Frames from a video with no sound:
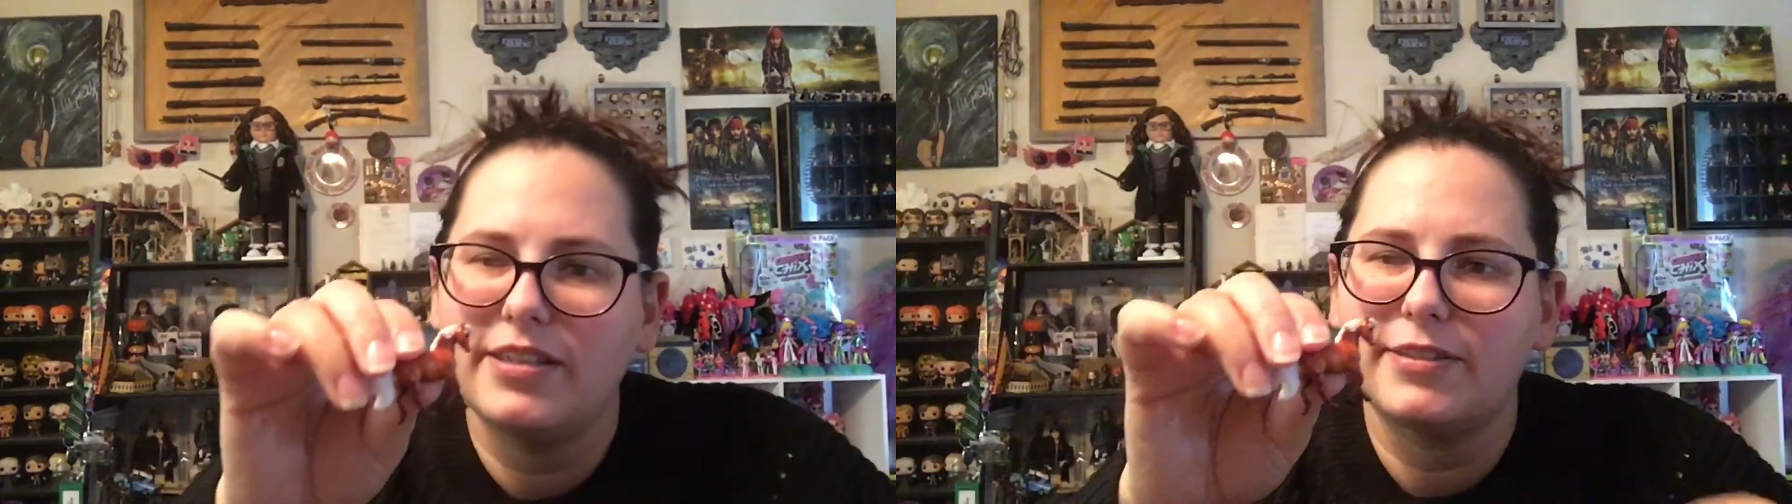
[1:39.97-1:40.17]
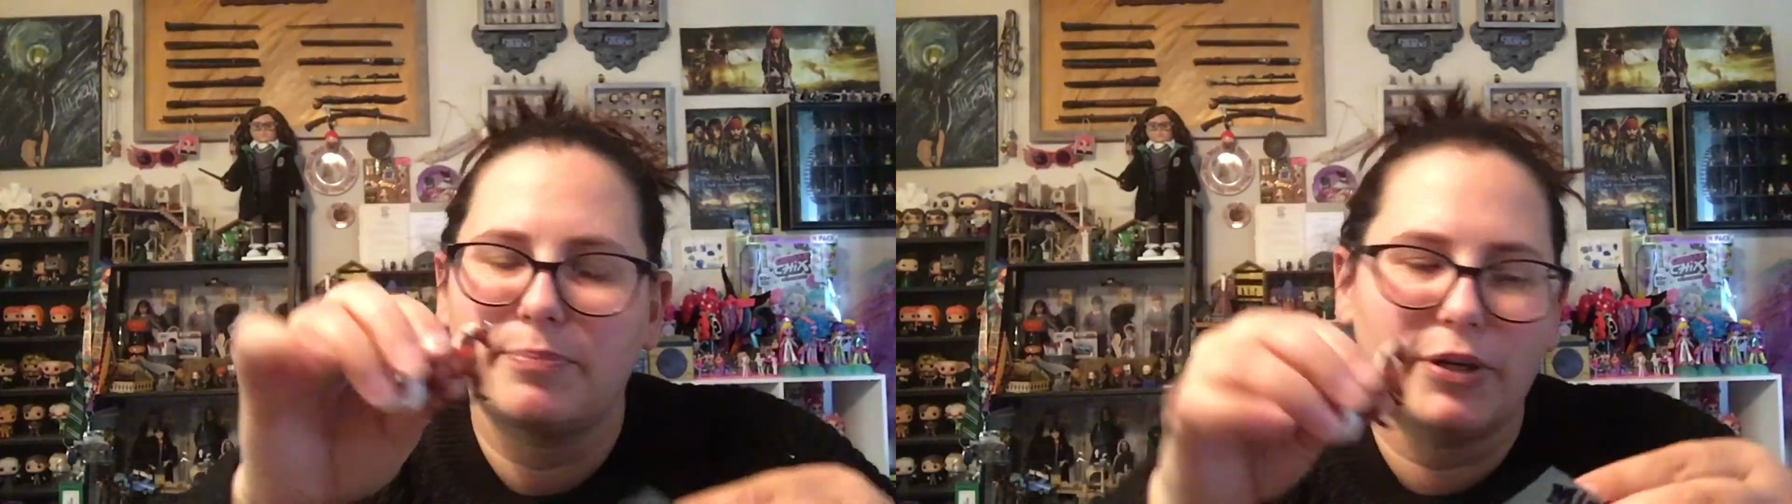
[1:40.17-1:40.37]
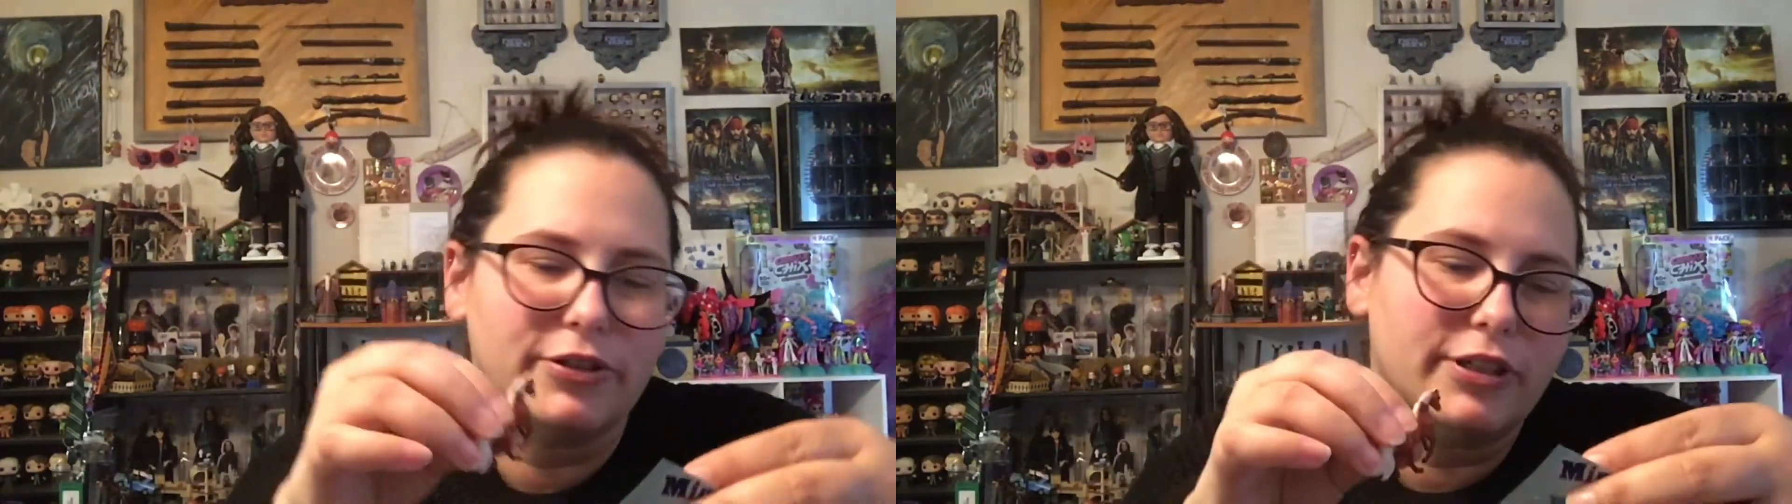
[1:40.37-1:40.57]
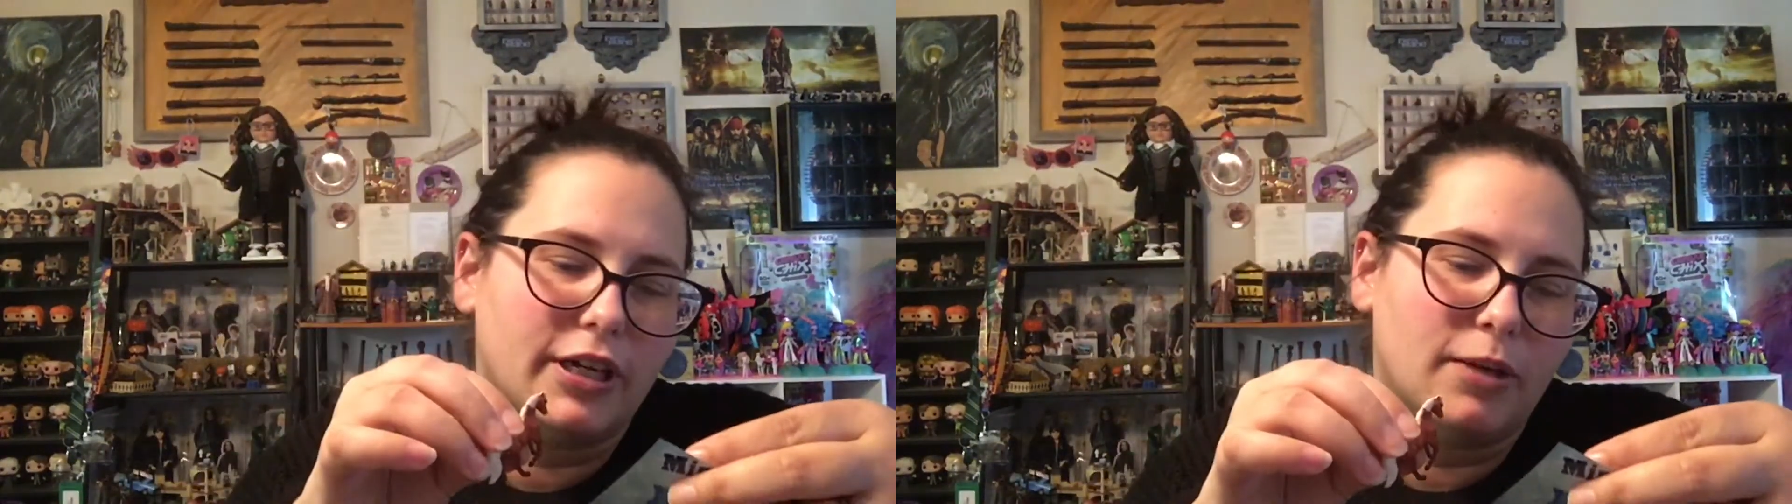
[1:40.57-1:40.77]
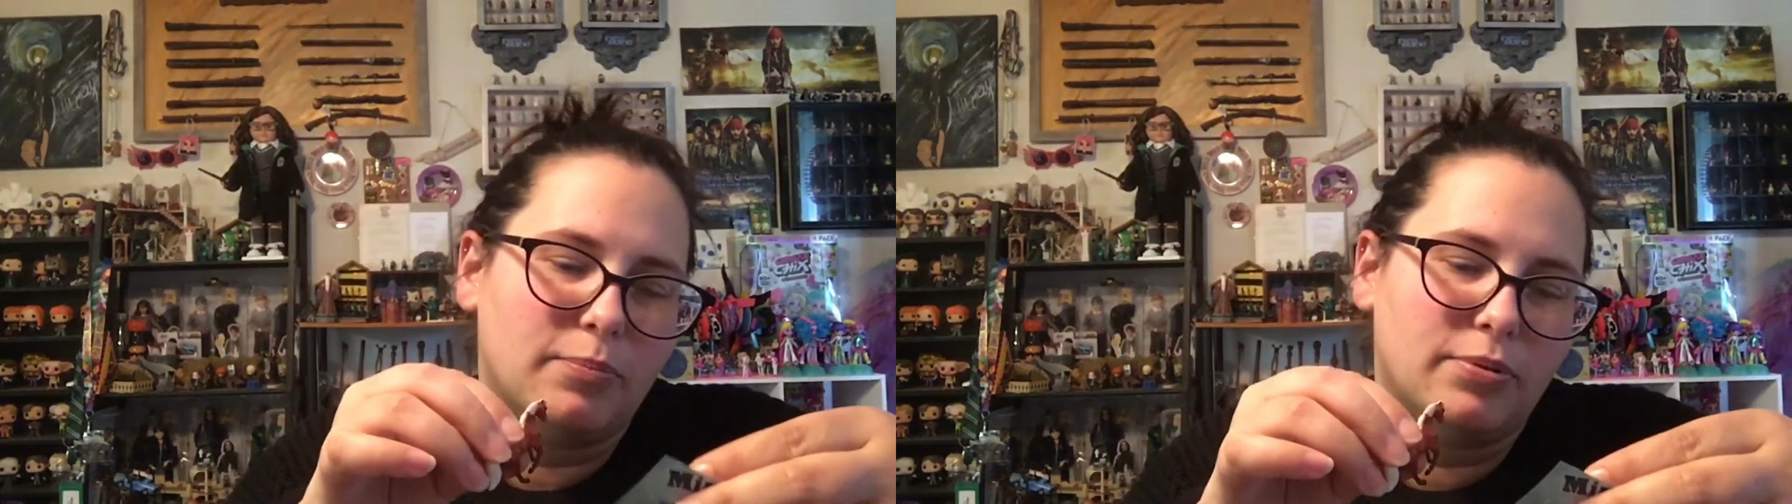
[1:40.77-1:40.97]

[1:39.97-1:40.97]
Buttercup.